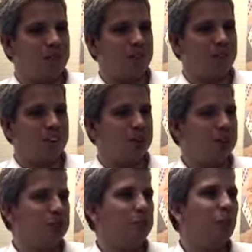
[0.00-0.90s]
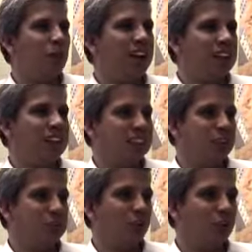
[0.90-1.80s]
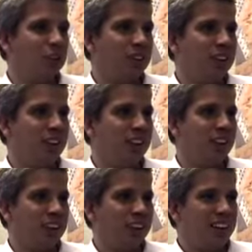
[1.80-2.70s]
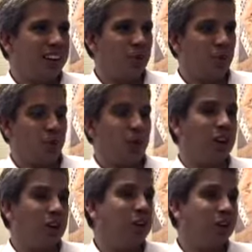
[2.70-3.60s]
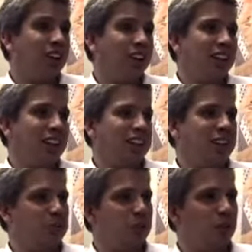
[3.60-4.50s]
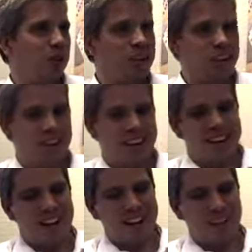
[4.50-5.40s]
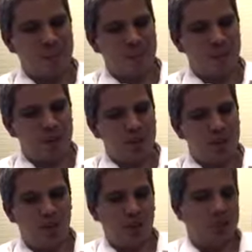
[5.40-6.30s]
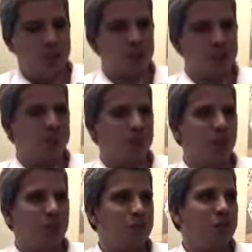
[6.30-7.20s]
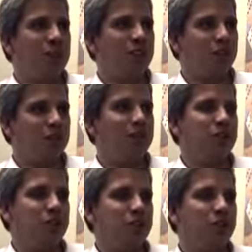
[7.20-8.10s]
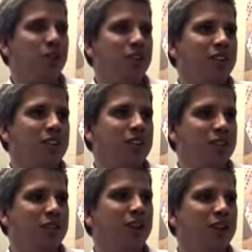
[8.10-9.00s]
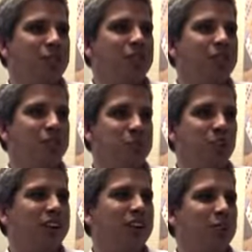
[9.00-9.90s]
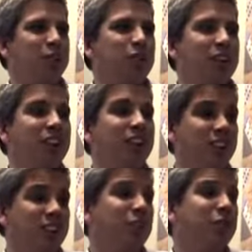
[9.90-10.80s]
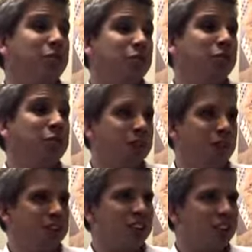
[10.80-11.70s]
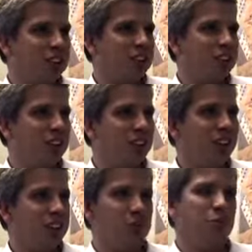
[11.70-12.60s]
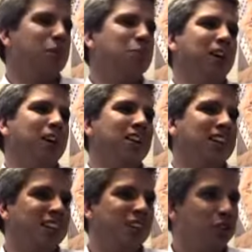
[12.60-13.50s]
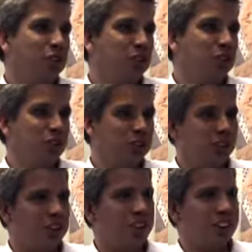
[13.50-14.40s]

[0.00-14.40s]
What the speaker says: There's more legs in this market or too little legs in this market. If you look at the shortfall, if we can continue to build 5, 6, build it up to 10, even 15,000 houses a year, we won't make a dent in the shortfall still.